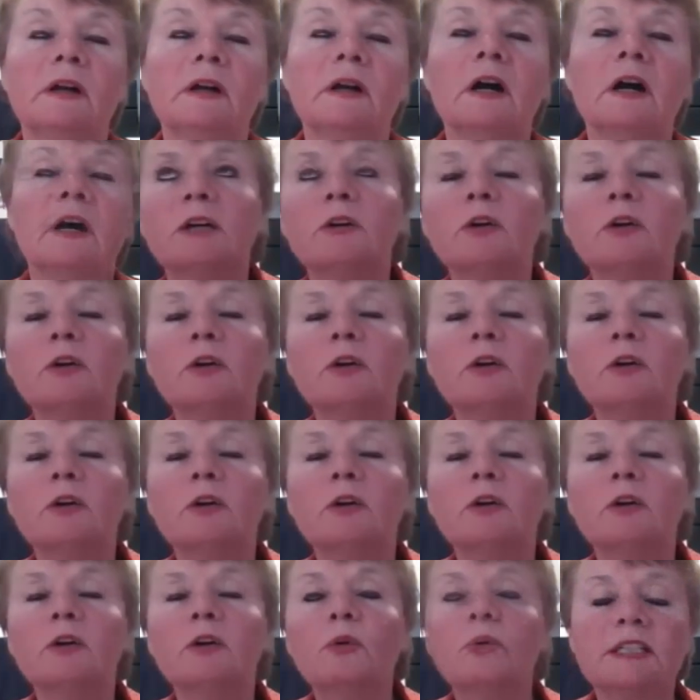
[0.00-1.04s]
general
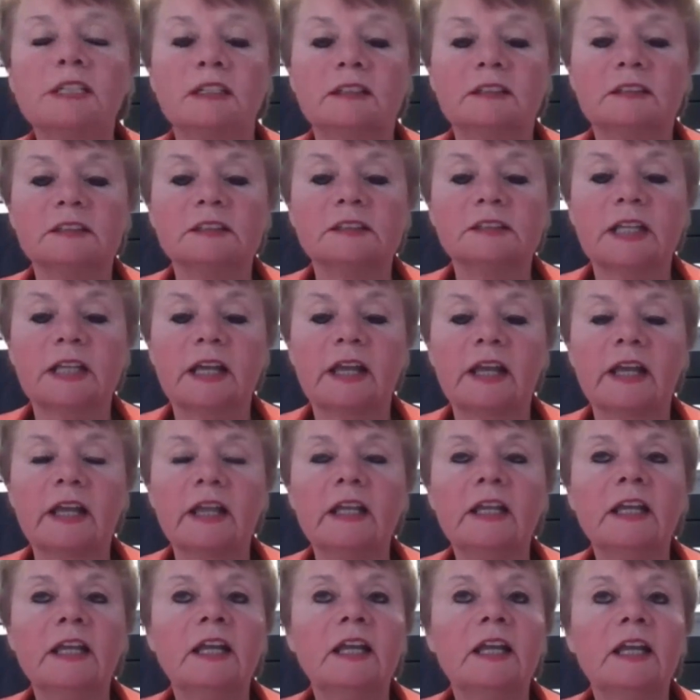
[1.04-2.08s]
rule at TSSA
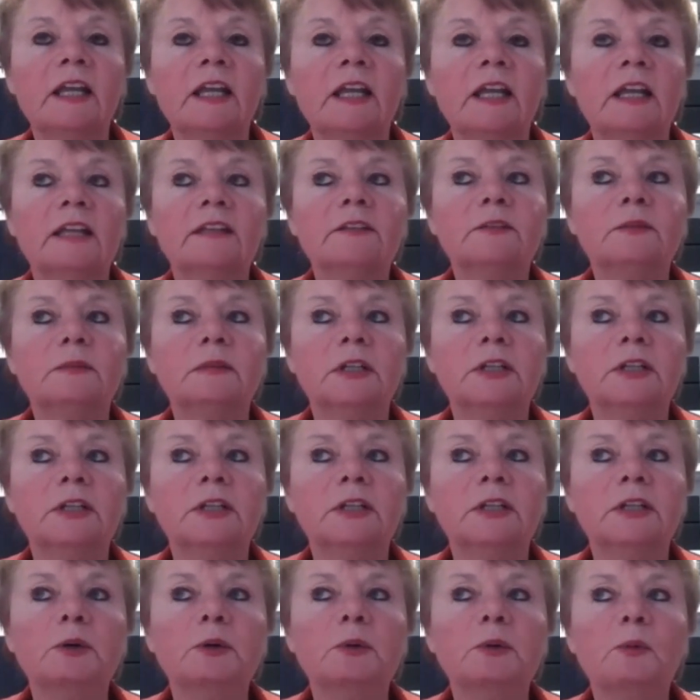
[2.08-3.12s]
is,
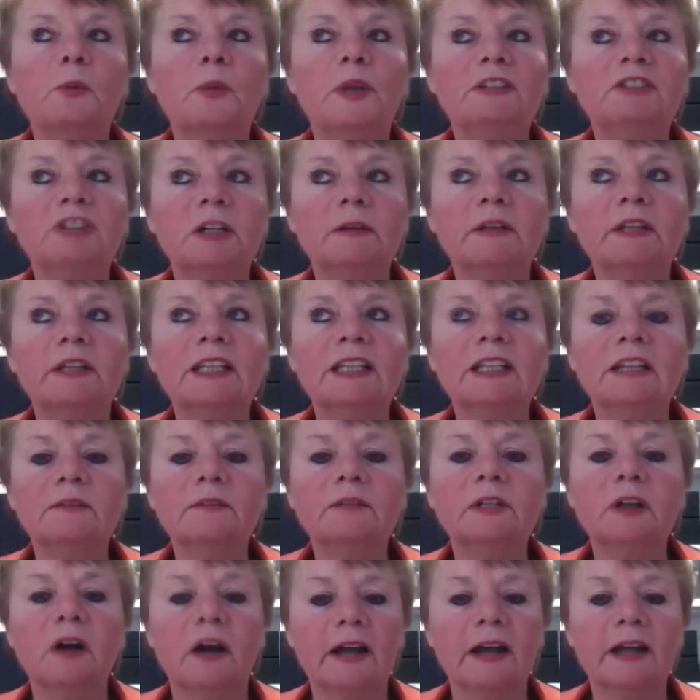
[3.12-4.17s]
we generally give
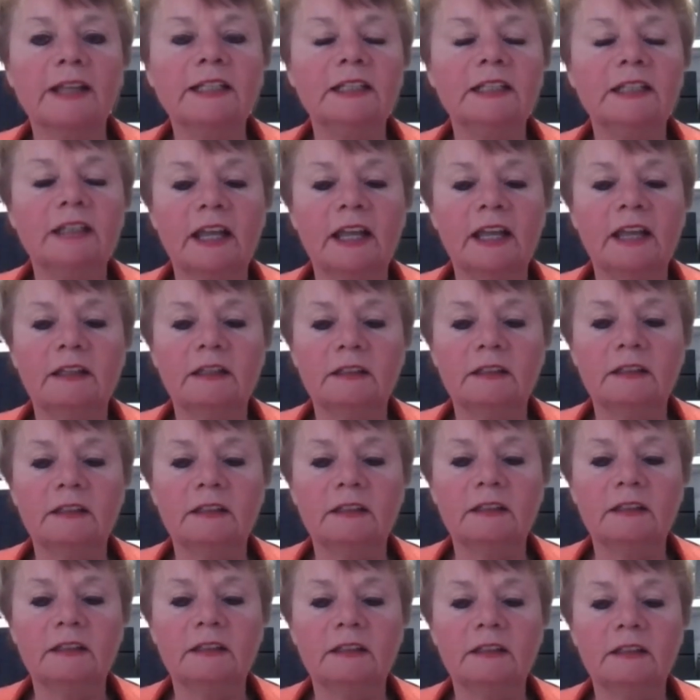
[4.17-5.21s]
90-day
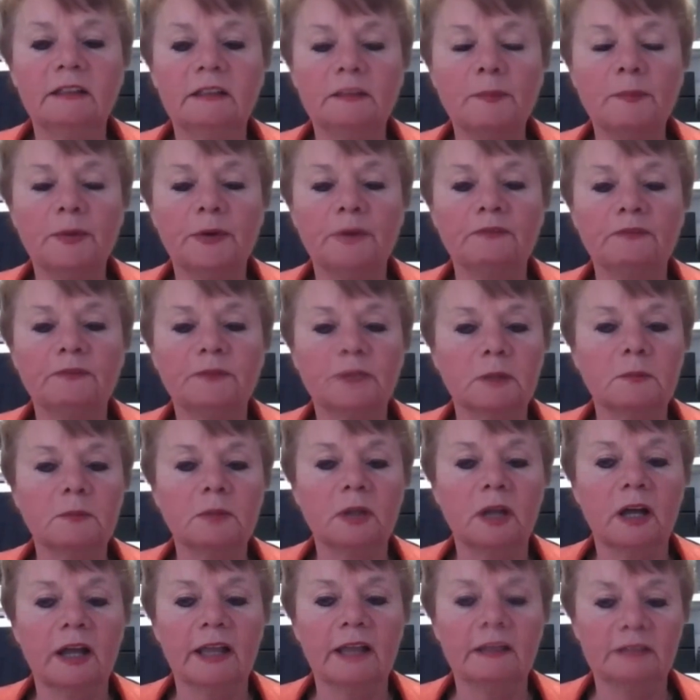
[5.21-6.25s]
time period for
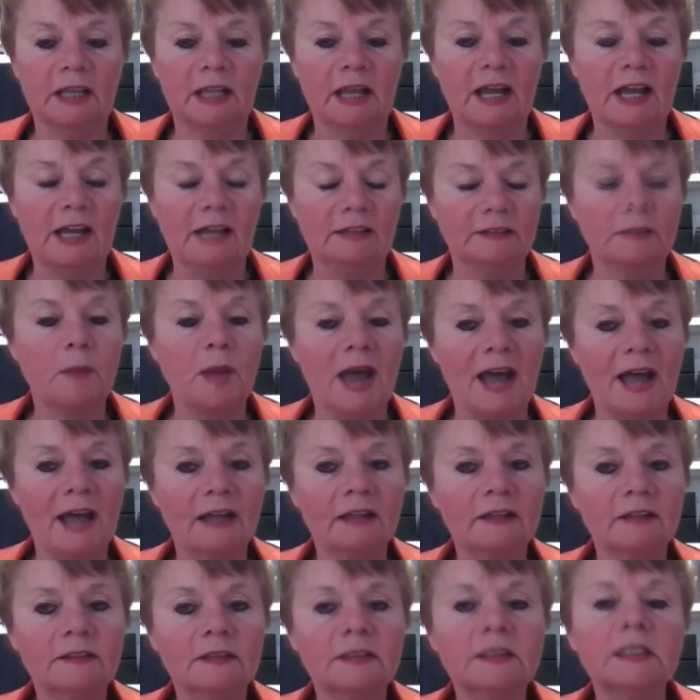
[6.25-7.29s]
compliance as a
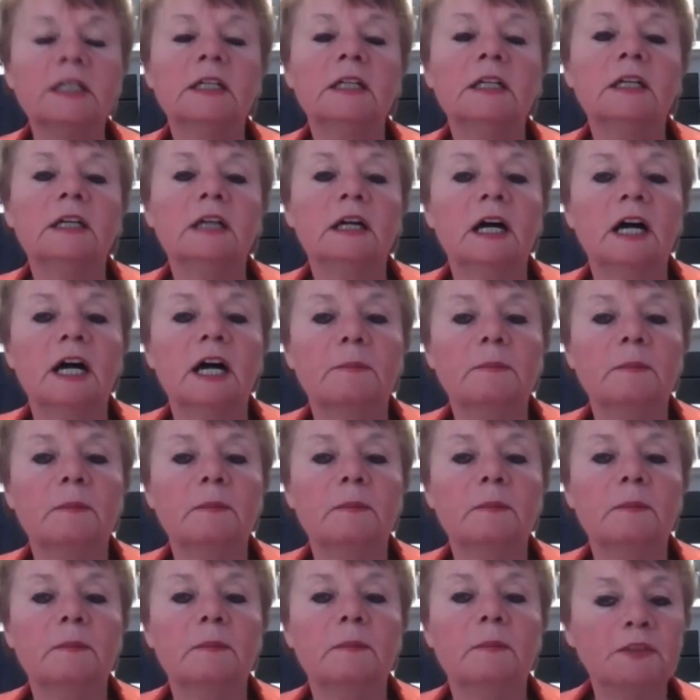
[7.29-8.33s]
max.
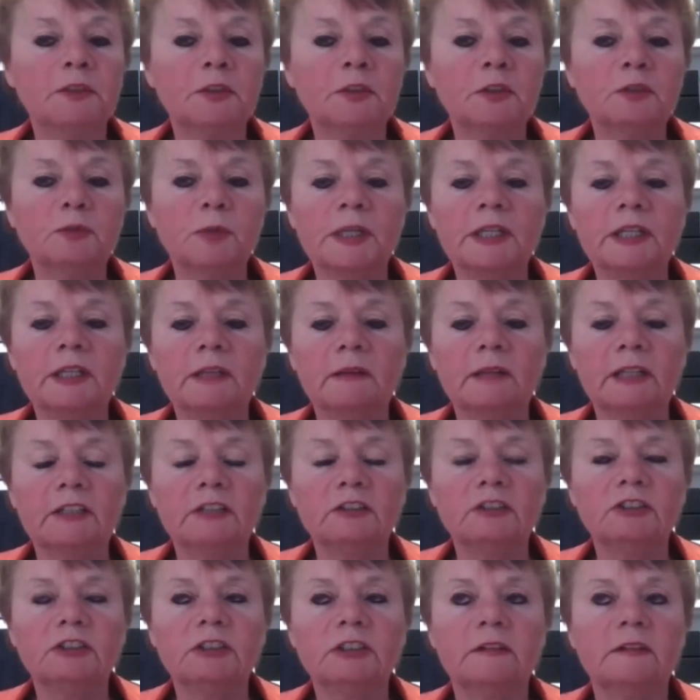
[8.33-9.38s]
Most of the fuels
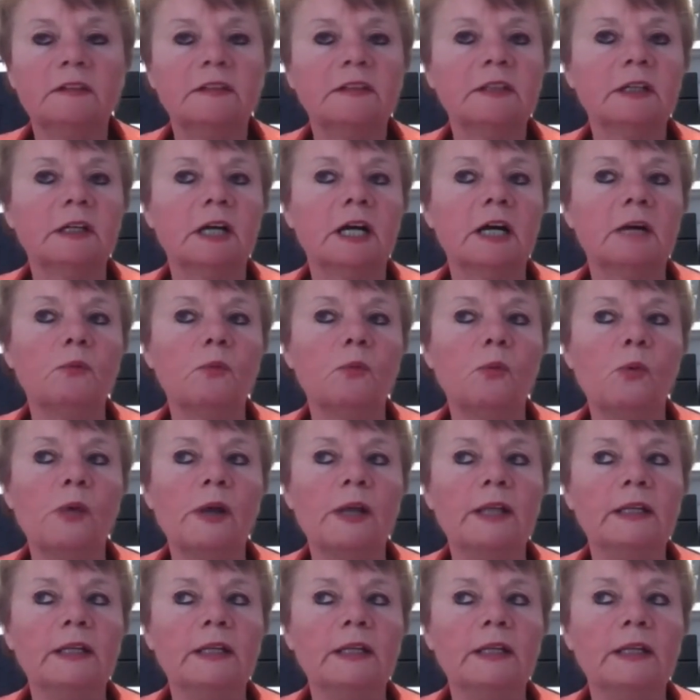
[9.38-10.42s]
regulations,
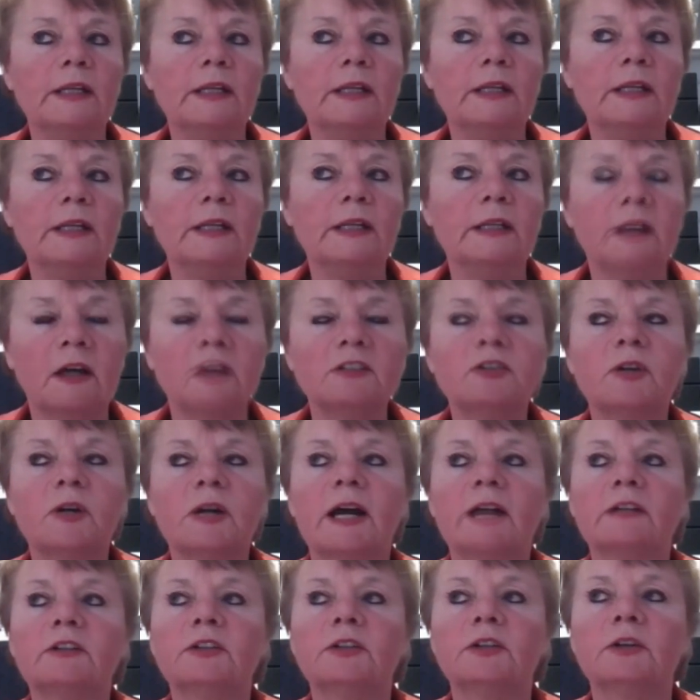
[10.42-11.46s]
when a
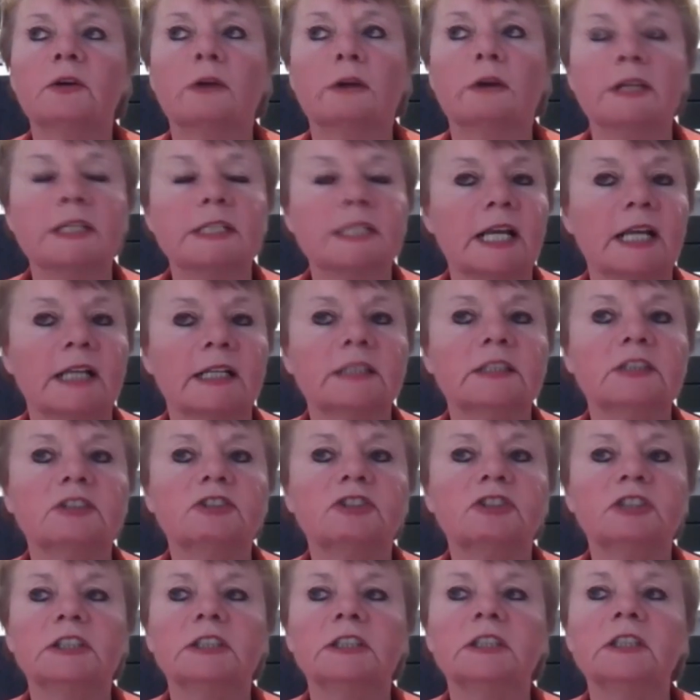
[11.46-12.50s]
contractor or a
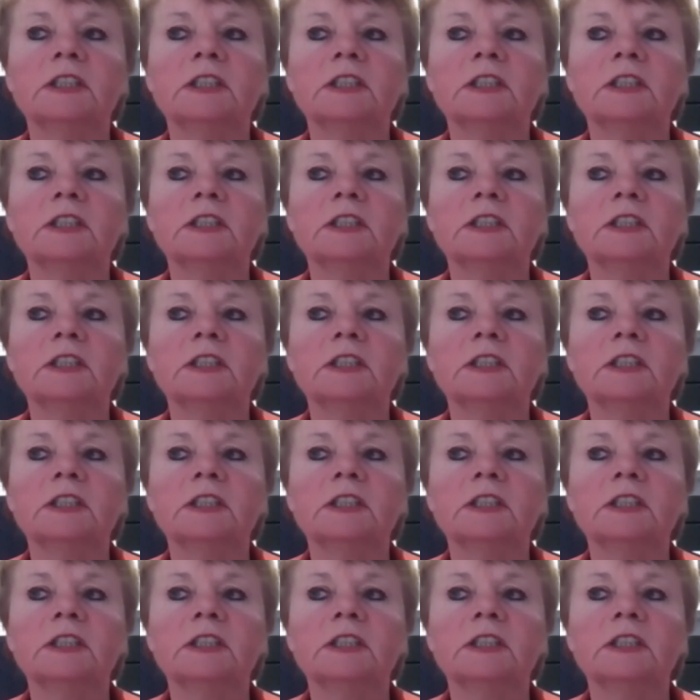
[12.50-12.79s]
technician